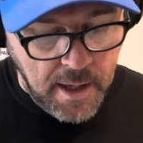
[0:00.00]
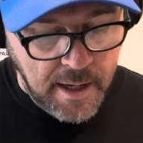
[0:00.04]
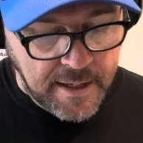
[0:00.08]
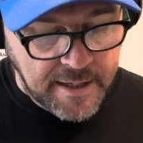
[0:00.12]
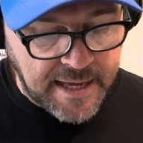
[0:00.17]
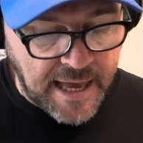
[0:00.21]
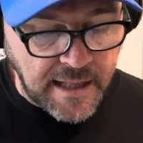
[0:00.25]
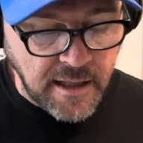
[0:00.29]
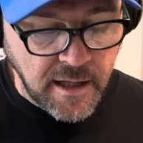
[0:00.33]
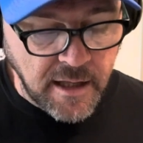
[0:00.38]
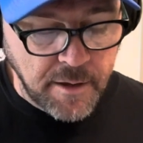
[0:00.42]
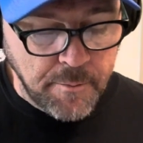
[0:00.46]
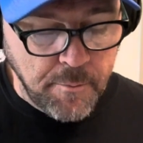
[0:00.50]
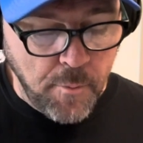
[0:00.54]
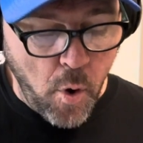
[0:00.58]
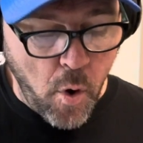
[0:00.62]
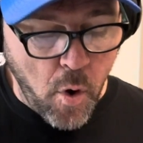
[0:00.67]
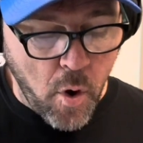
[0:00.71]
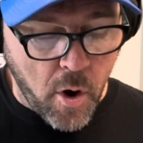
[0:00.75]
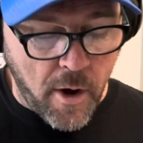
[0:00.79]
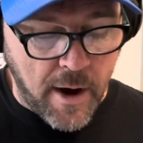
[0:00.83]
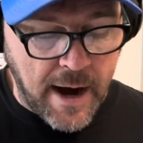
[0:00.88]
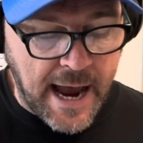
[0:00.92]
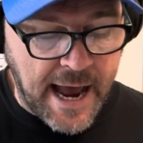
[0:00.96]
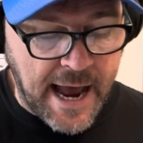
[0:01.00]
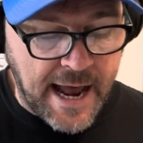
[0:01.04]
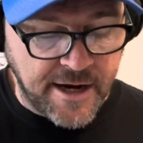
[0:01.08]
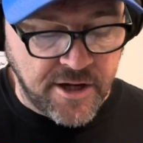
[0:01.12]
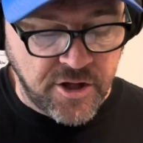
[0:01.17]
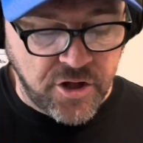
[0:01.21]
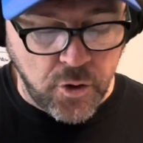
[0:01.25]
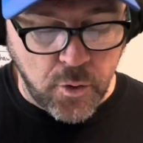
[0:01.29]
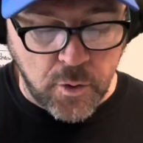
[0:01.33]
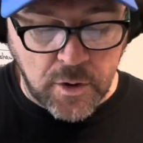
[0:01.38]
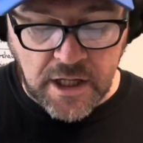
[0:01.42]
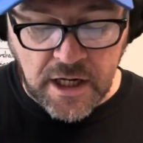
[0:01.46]
Kellen Moore had to
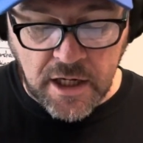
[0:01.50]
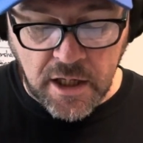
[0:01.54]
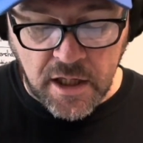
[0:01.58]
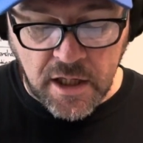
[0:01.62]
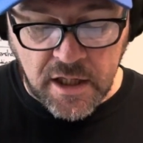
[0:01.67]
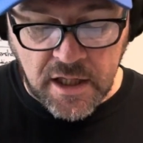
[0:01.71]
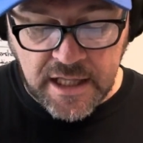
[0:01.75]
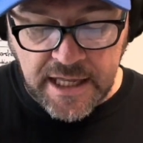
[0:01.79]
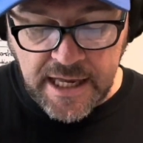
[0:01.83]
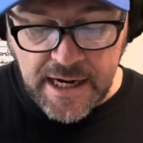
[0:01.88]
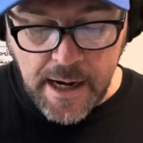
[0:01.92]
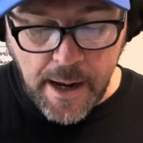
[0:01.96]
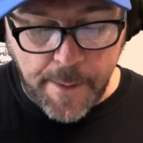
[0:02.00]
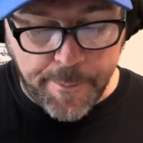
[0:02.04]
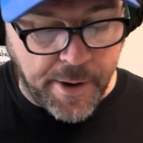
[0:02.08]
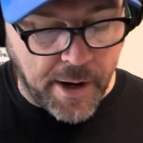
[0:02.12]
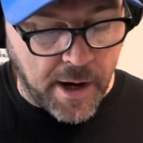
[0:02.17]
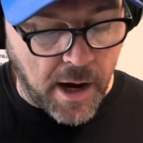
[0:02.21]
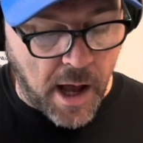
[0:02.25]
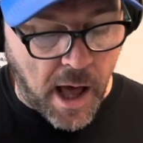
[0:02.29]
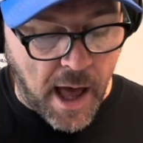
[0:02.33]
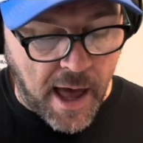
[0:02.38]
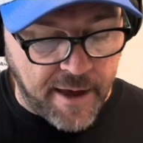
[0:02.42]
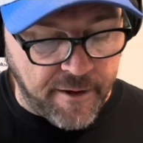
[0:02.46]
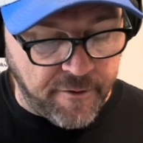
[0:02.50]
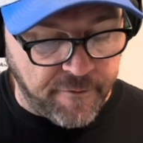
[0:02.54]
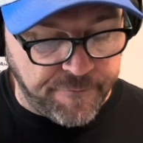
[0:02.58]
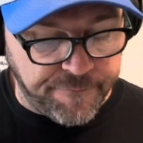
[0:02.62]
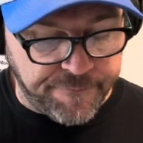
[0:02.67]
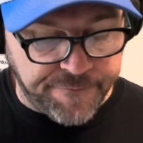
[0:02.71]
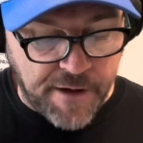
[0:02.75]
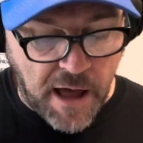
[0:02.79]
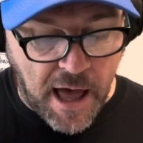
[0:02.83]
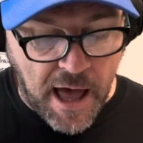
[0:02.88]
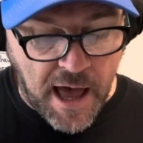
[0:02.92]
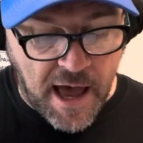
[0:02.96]
do a little cleanup on aisle
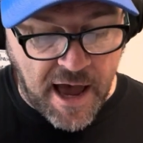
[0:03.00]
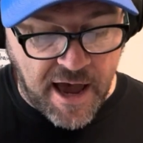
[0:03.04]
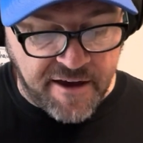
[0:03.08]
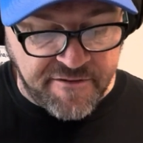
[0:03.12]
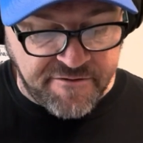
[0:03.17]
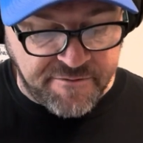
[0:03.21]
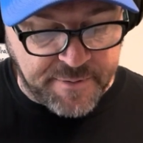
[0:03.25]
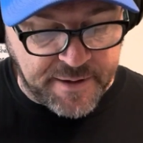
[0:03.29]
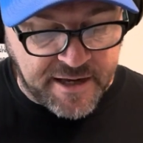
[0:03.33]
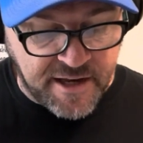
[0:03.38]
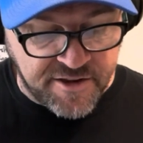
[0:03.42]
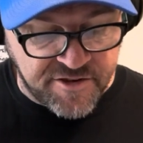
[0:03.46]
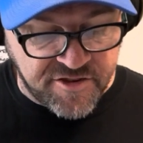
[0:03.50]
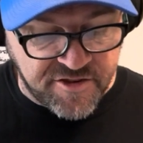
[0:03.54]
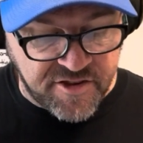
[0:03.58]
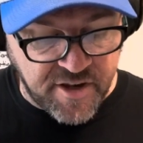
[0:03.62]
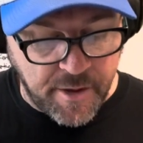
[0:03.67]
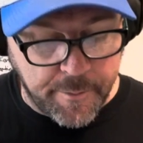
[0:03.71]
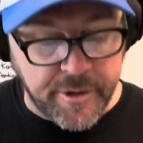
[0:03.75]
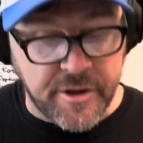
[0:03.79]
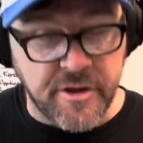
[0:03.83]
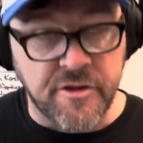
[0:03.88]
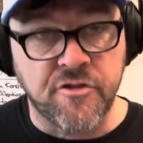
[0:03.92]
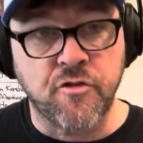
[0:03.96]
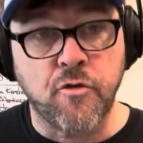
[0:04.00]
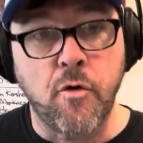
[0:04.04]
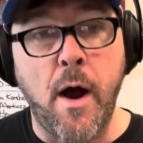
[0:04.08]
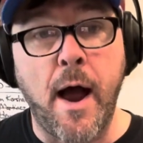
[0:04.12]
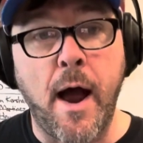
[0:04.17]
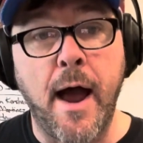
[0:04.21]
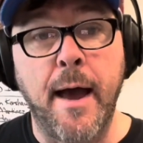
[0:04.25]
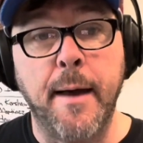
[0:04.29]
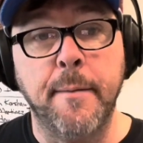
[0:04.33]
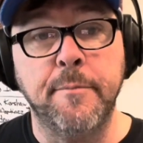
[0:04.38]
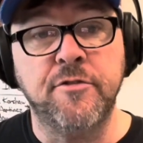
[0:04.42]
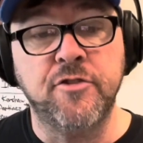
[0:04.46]
five because some of the
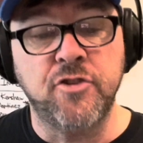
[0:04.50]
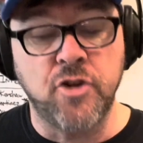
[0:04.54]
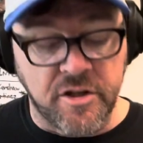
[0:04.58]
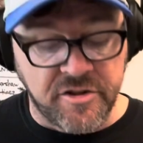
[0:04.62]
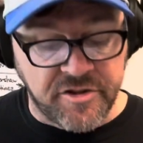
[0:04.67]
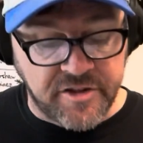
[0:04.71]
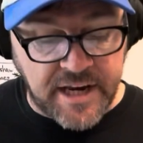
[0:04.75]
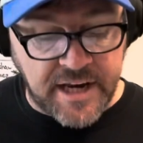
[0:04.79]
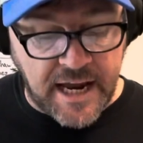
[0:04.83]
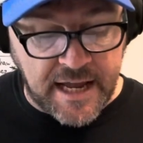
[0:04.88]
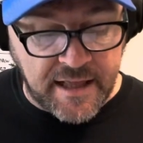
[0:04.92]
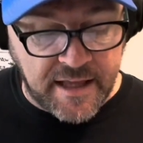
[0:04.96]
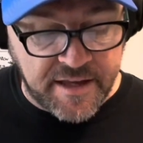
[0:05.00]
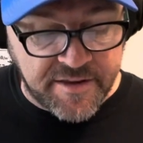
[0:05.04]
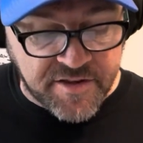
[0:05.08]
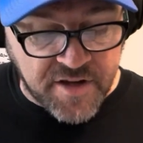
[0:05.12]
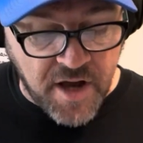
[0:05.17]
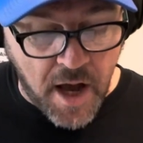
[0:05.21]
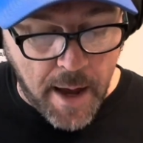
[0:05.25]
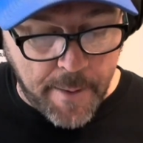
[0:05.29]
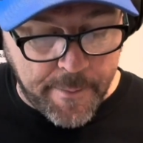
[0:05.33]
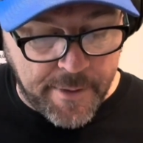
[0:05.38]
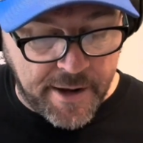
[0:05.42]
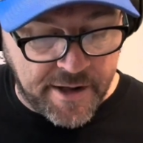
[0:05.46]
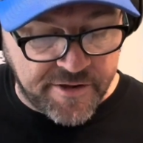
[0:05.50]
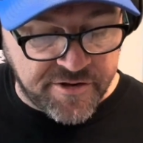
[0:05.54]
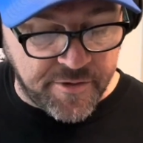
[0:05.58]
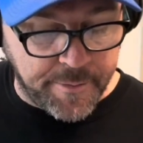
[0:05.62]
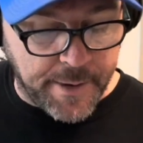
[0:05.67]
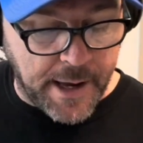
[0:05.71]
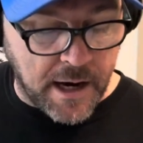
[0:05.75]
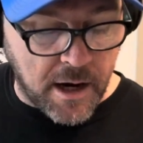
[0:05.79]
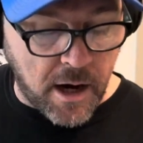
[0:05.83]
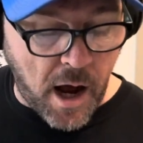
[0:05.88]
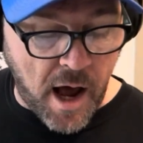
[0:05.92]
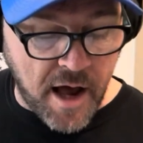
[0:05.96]
scribes took Staley's comments
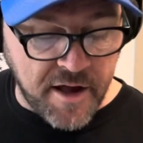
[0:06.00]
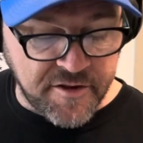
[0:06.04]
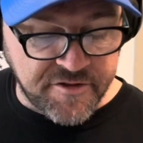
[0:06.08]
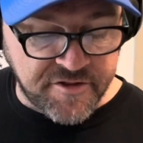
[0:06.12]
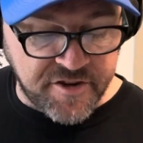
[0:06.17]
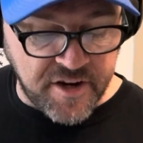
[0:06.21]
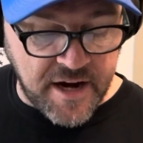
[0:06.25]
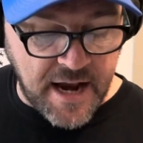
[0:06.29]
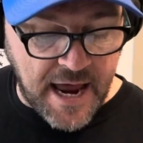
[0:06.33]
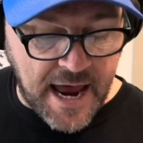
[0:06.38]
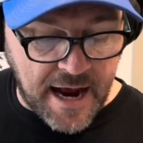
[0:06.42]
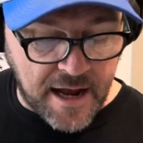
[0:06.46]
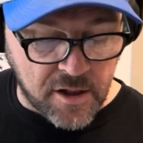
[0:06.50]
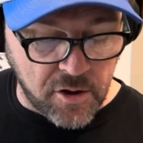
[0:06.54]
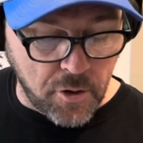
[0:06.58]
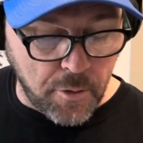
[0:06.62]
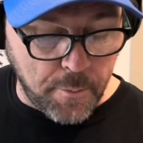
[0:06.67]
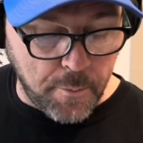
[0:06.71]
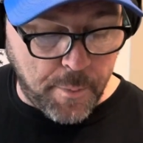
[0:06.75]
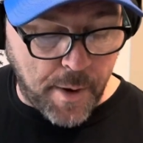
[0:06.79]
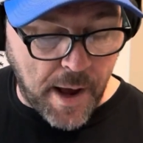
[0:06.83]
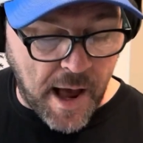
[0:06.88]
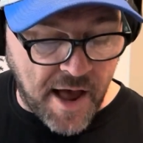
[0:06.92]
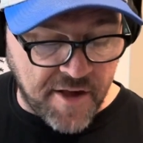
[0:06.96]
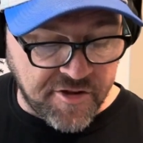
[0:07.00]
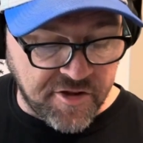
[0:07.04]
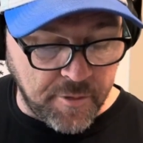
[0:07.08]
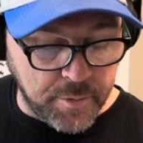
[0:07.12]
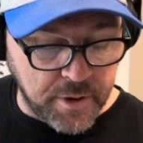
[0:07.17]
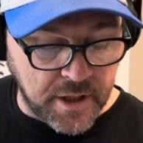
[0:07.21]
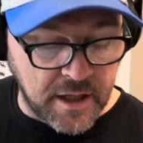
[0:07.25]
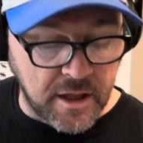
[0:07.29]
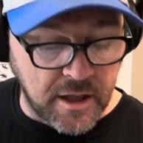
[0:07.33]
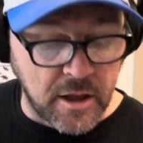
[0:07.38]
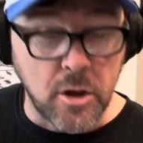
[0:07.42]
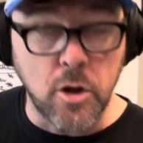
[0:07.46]
about Austin Ekeler
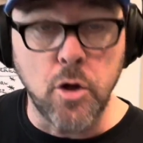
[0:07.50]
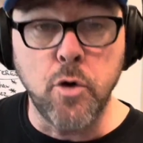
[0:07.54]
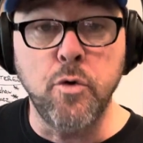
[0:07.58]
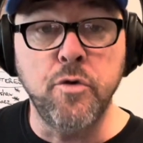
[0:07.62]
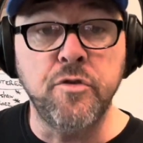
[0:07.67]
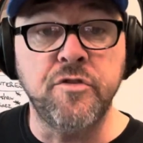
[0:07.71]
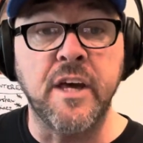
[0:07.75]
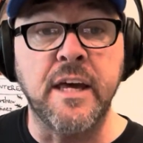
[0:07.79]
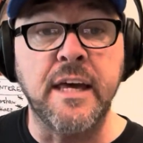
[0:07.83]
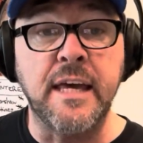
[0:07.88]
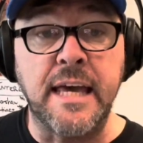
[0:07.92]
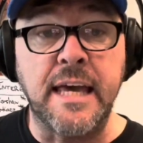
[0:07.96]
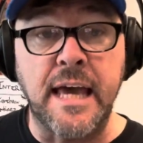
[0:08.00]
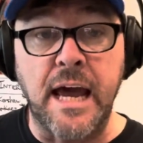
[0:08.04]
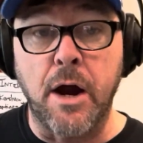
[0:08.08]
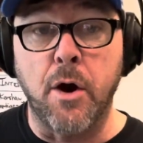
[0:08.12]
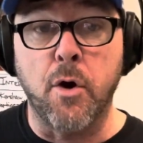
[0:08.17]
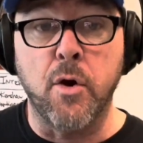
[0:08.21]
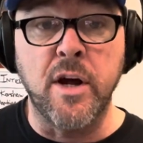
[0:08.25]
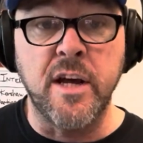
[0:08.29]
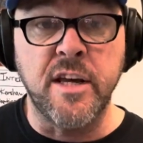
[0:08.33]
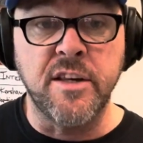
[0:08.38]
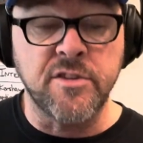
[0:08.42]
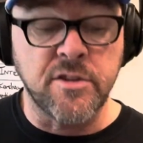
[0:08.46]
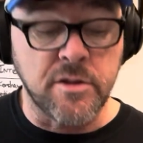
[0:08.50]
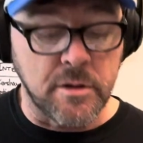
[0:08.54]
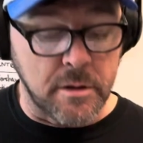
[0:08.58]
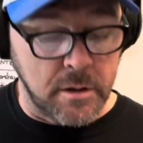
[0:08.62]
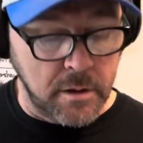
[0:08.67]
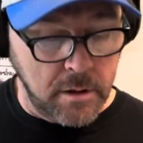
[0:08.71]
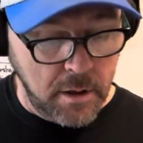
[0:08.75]
possibly losing carries